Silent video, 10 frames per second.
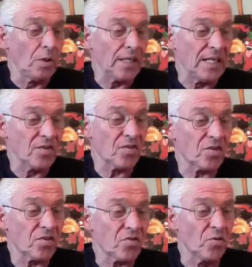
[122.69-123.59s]

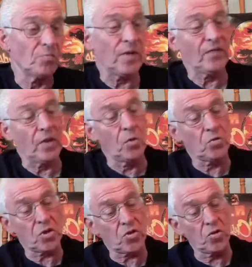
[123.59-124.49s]
is some reviews
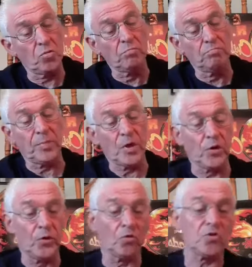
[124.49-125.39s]
of some
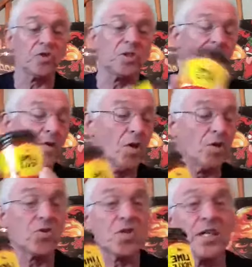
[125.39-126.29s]
products that you've all
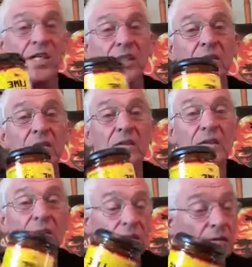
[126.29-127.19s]
seen.
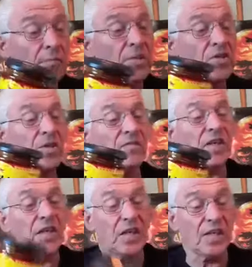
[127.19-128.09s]
Mr
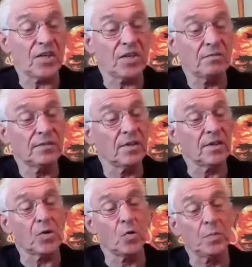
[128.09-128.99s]
VikKis, we've got a
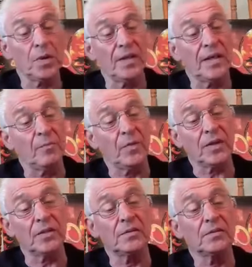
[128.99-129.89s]
couple of them we
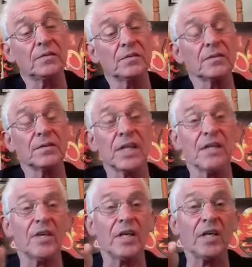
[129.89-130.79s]
can give
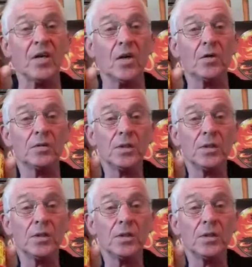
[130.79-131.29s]
it a go.